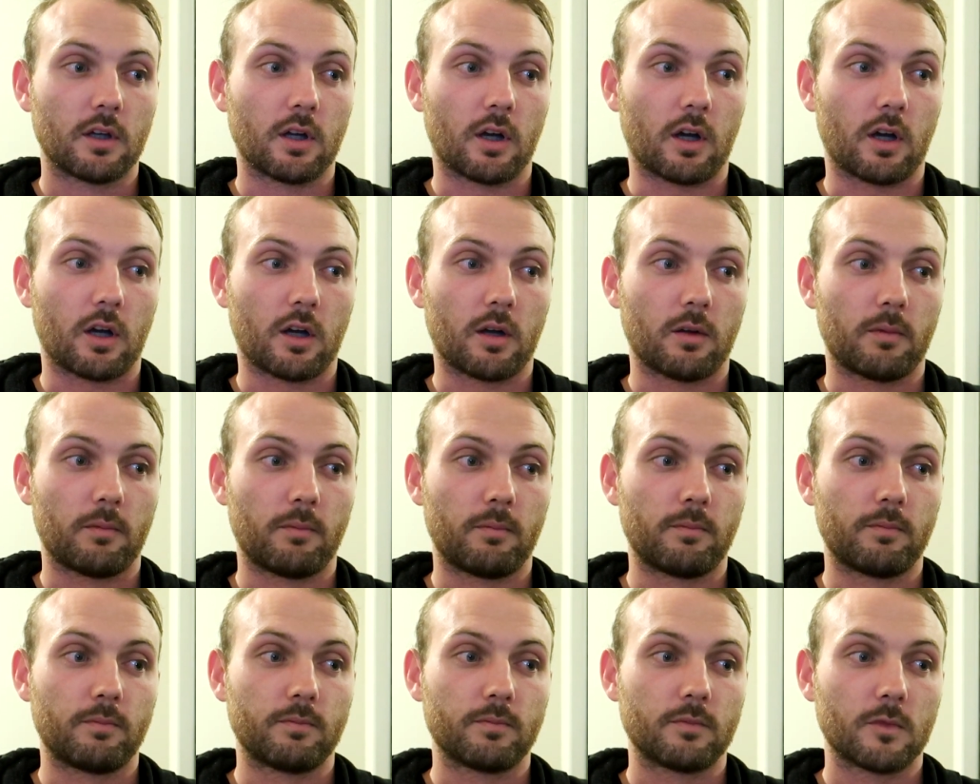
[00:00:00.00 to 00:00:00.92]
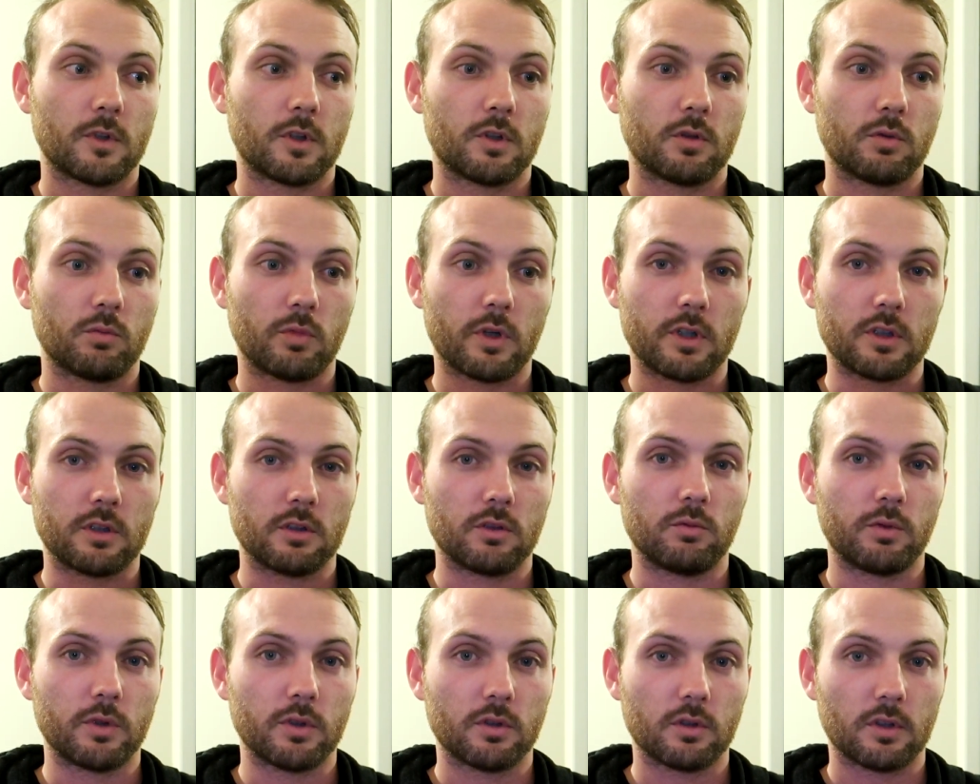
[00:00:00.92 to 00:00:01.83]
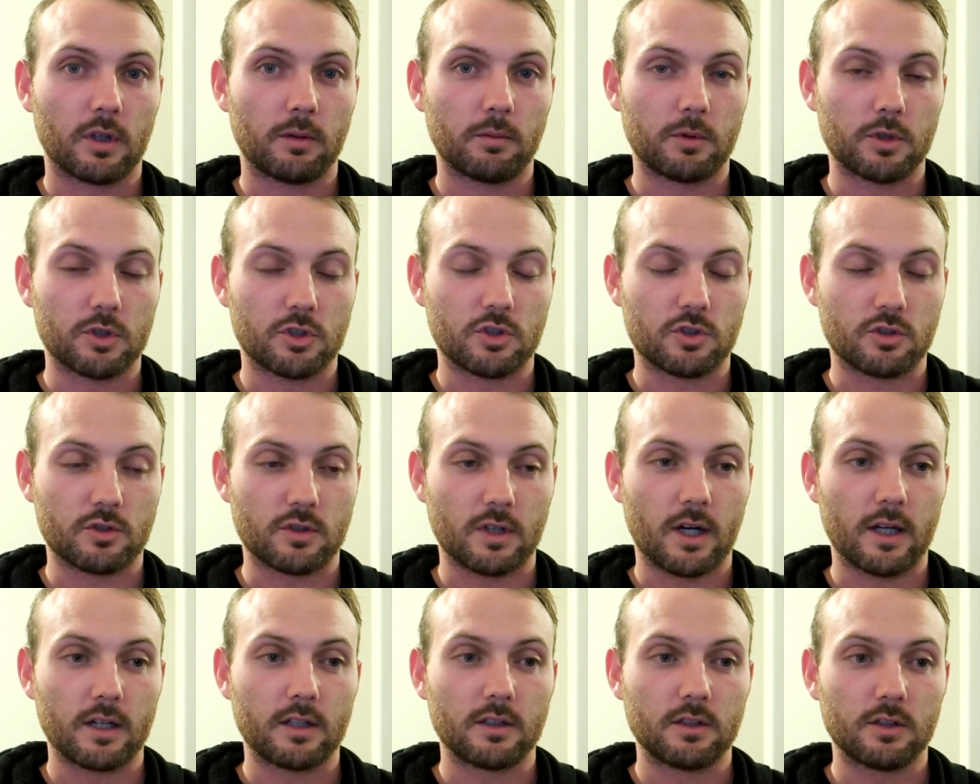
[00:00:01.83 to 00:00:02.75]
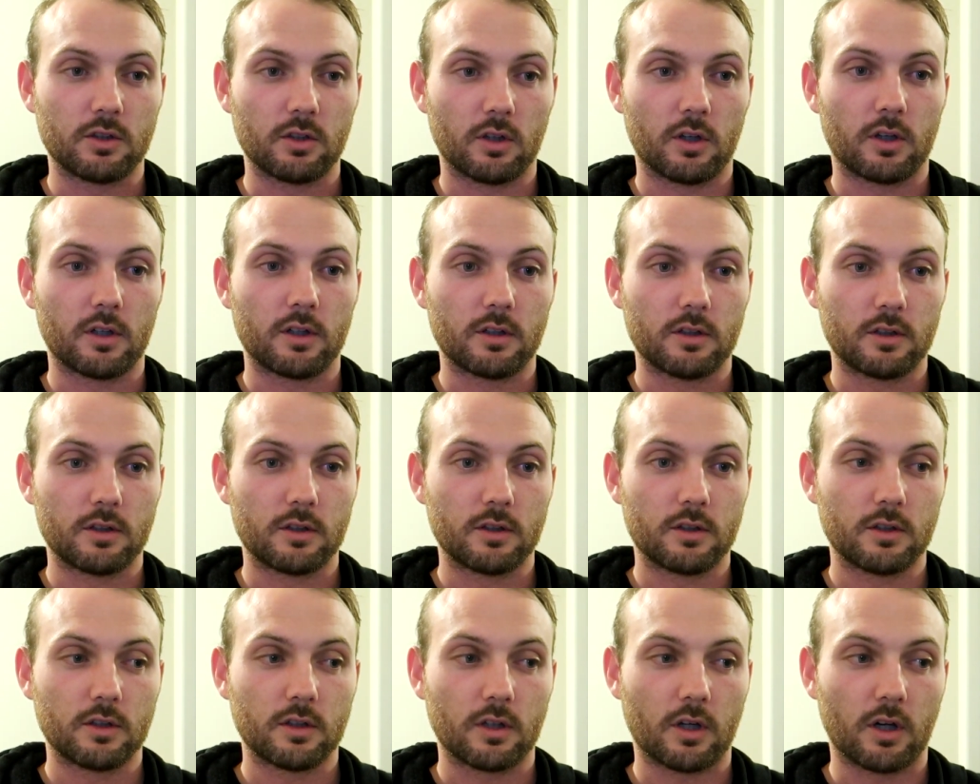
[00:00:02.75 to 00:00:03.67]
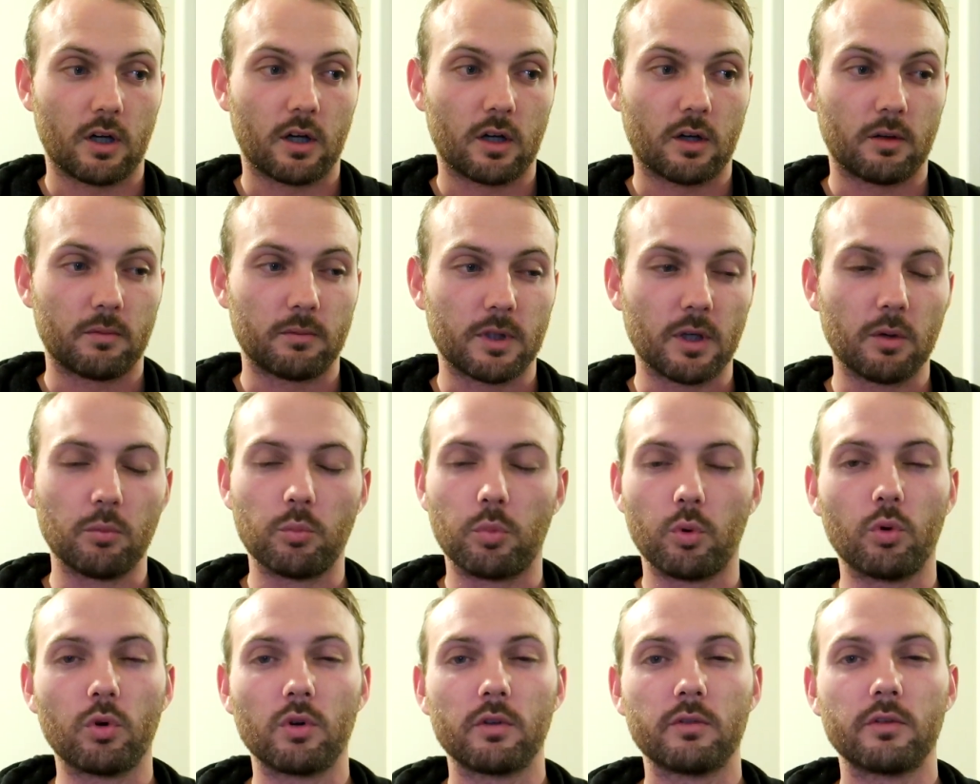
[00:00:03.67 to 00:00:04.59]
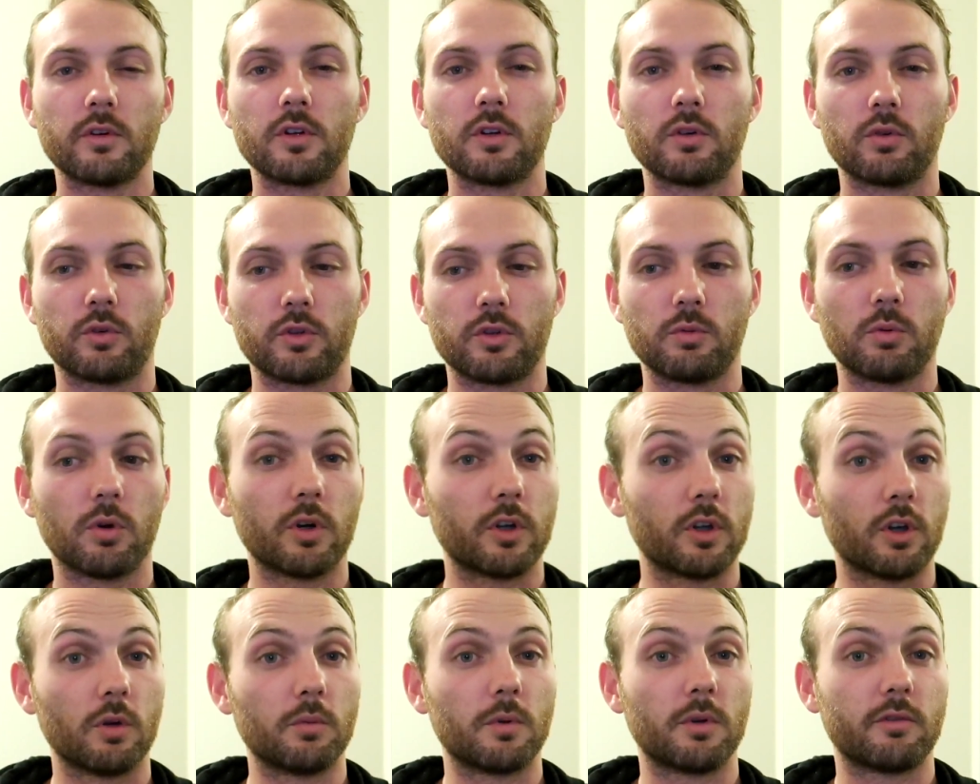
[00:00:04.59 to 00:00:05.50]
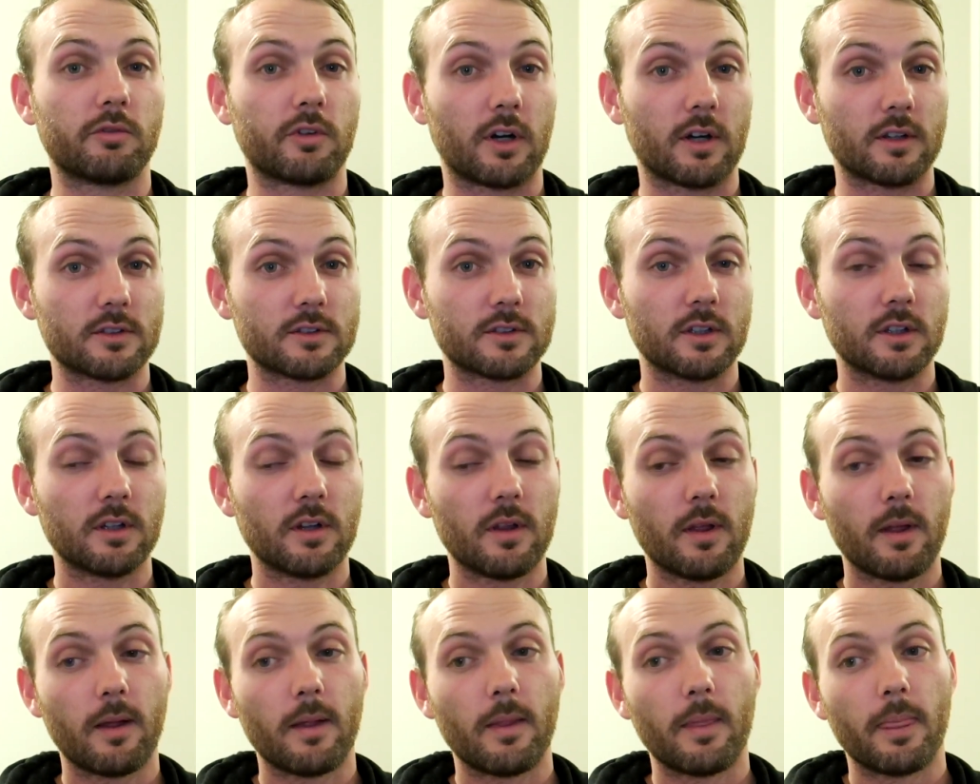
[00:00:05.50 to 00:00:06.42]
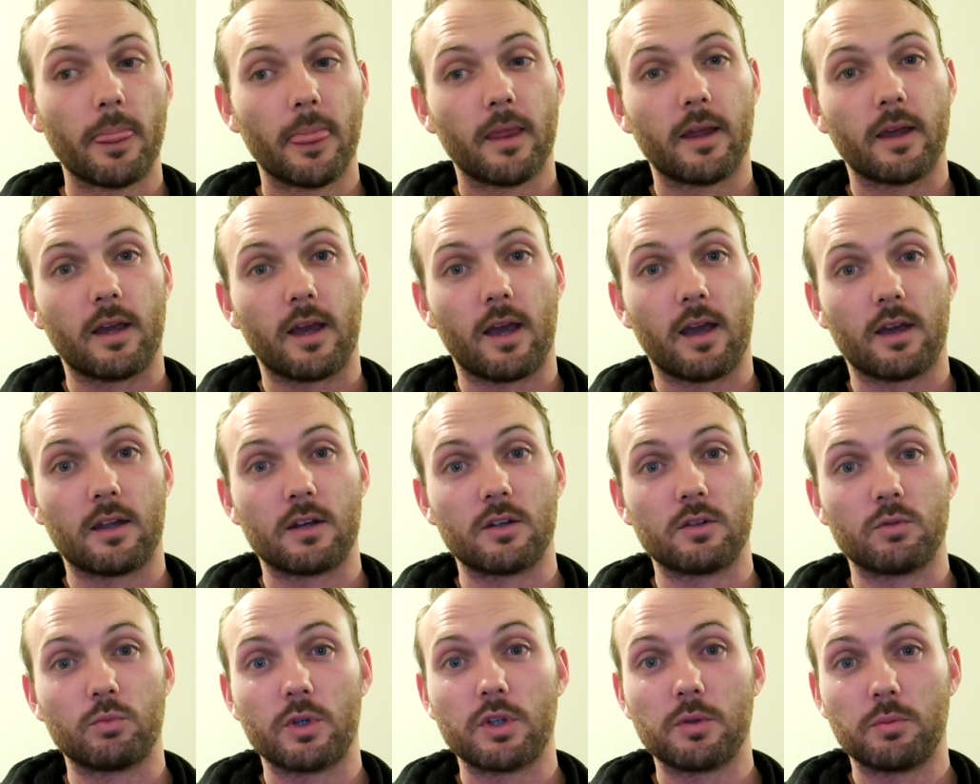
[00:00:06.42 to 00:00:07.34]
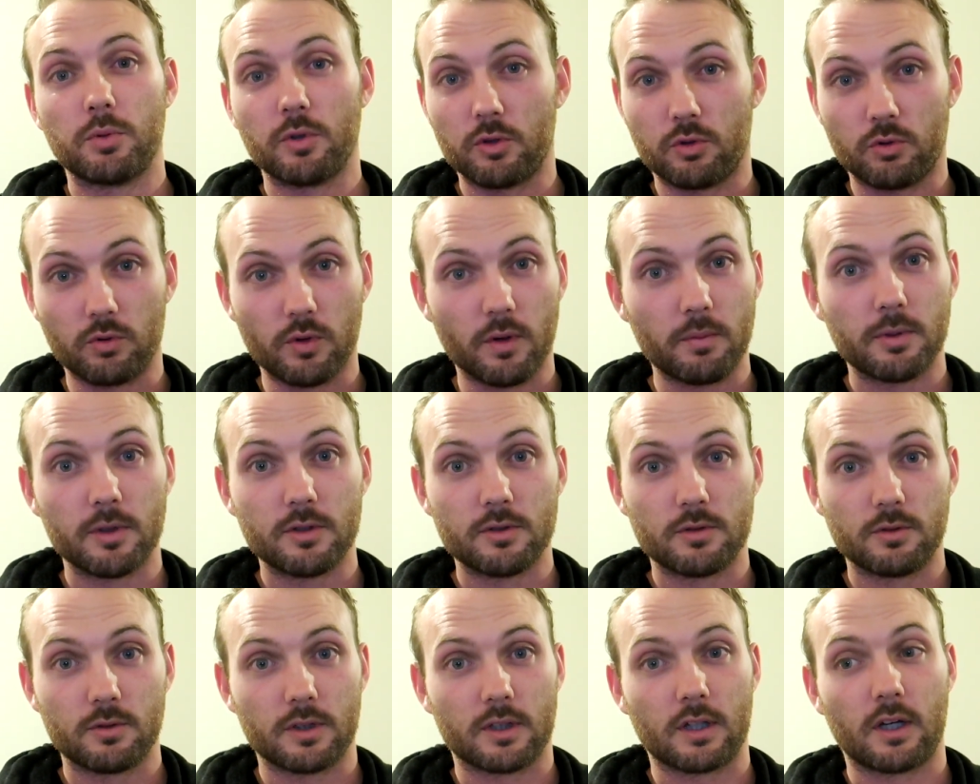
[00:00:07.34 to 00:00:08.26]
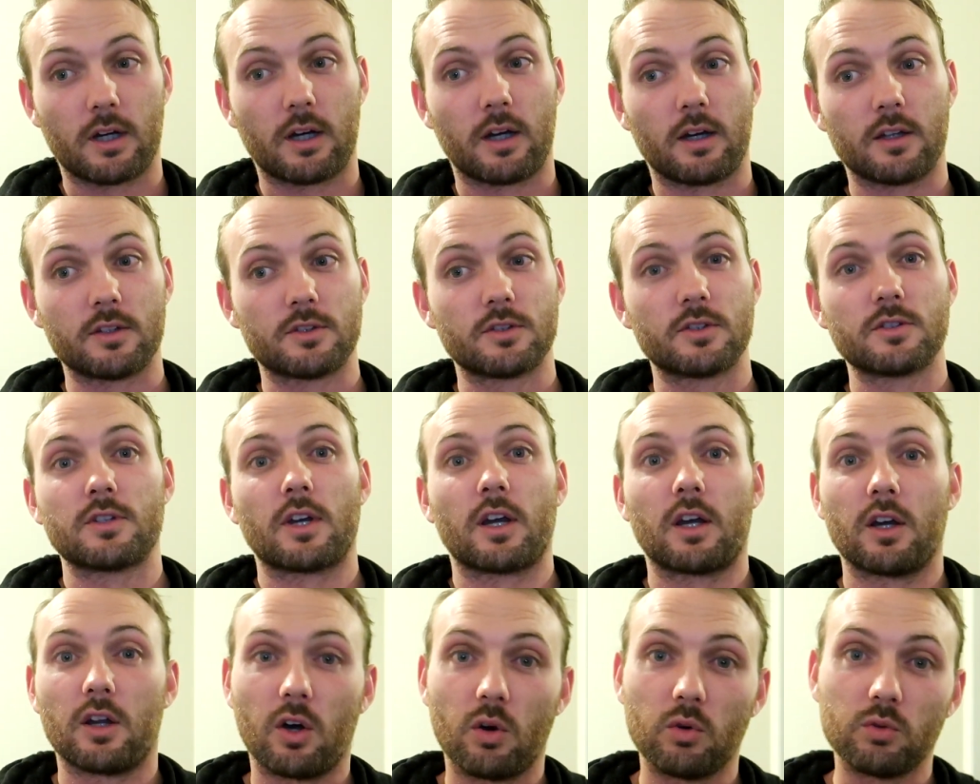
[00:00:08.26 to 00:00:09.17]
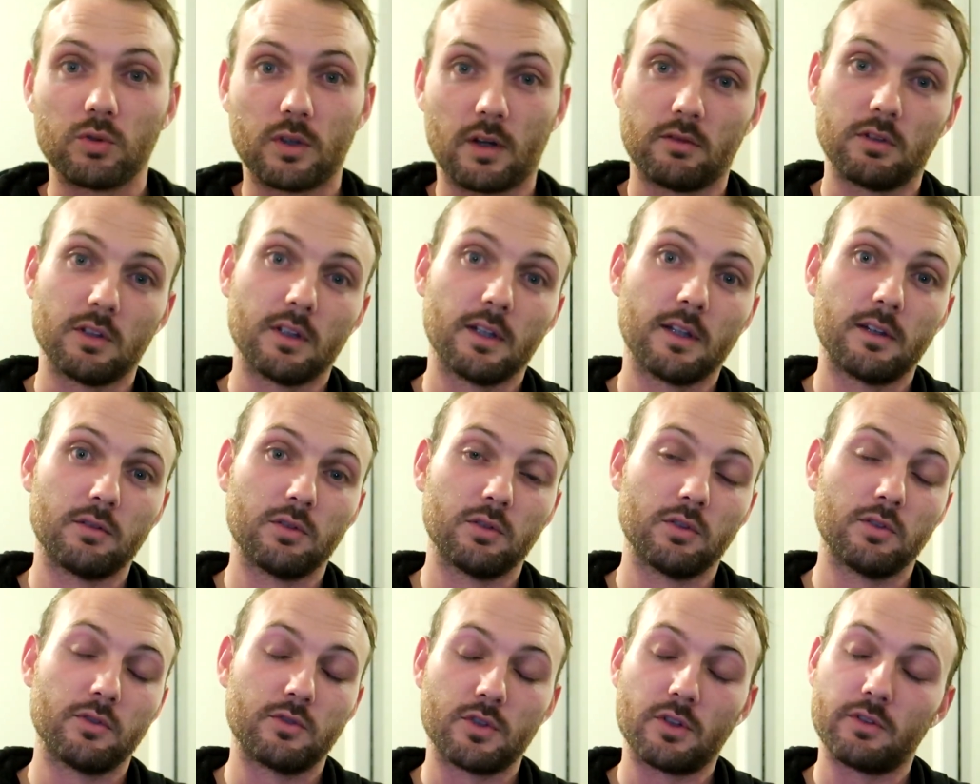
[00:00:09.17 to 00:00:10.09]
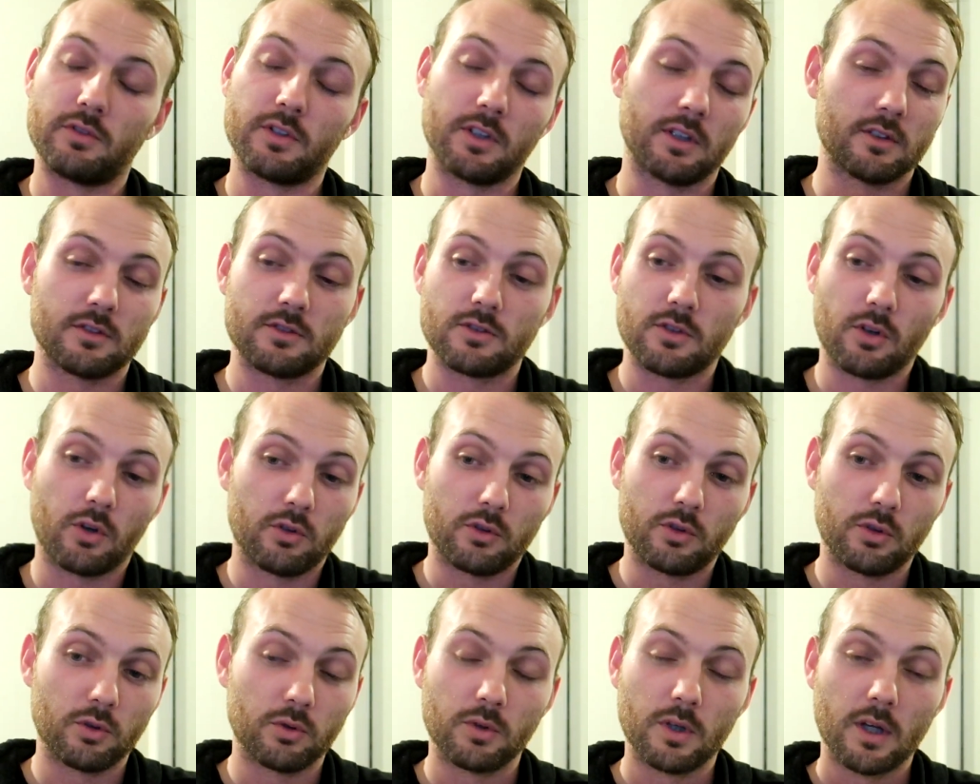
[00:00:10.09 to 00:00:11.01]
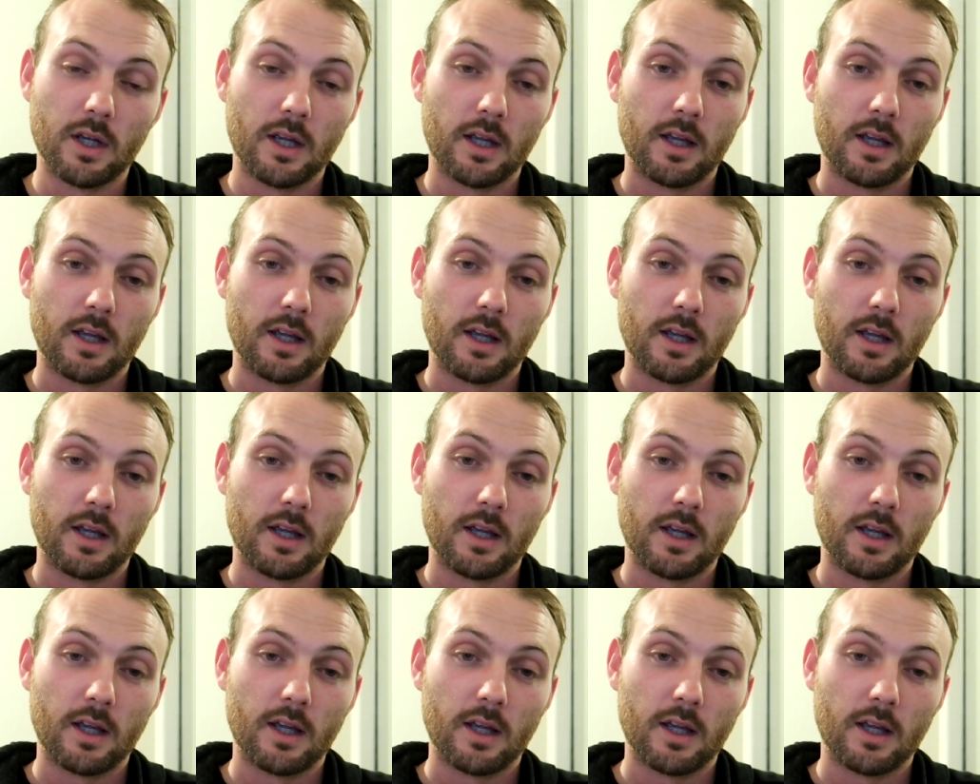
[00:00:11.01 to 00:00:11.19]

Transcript: when your wheel alignment's straight, you kind of get bored of it, or you want to go a bit faster. And when you put grip into a car, it's just like a whole nother level of drifting. It's so cool.